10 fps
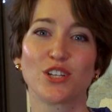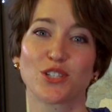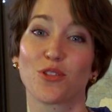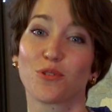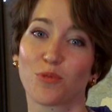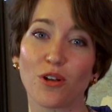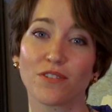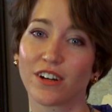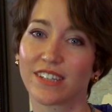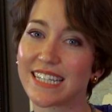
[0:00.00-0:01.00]
So the role
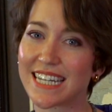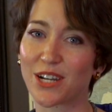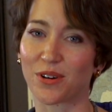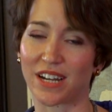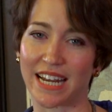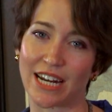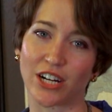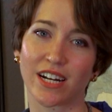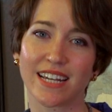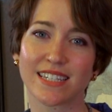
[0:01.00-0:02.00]
of our listing
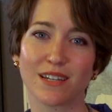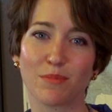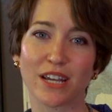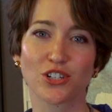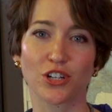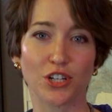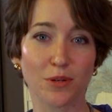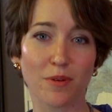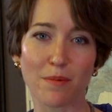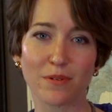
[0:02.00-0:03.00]
coordinator is to make sure
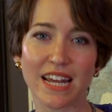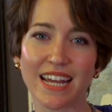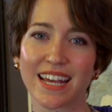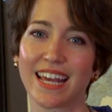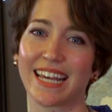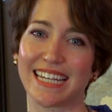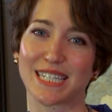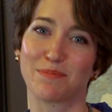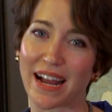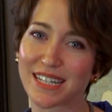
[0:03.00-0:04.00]
your property
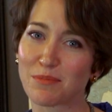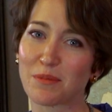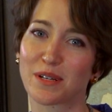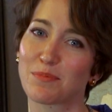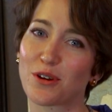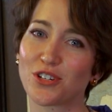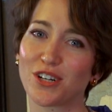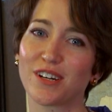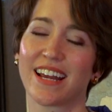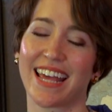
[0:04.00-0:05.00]
gets maximum
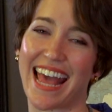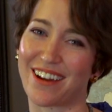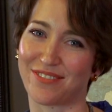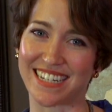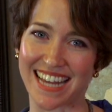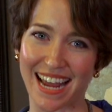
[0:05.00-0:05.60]
exposure every